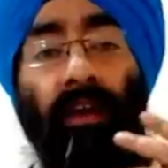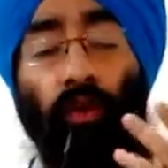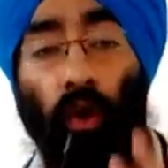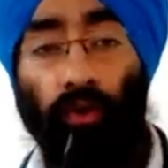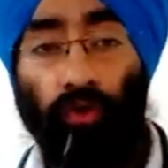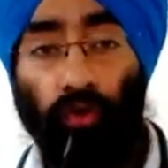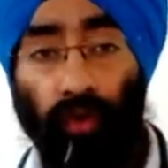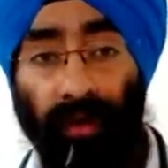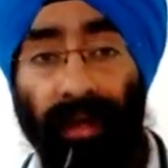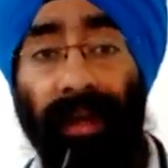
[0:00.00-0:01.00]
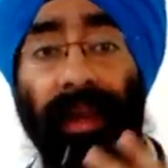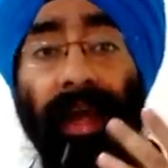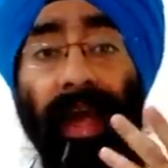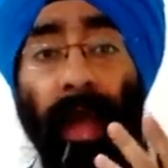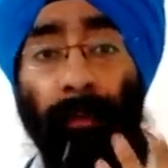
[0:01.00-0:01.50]
nocturnal
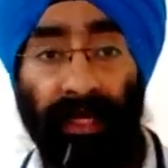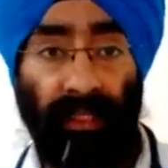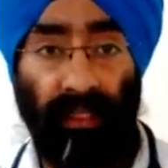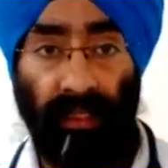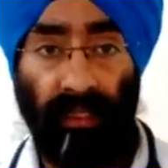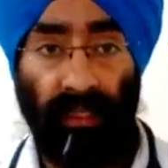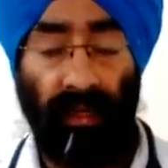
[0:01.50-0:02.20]
emesis.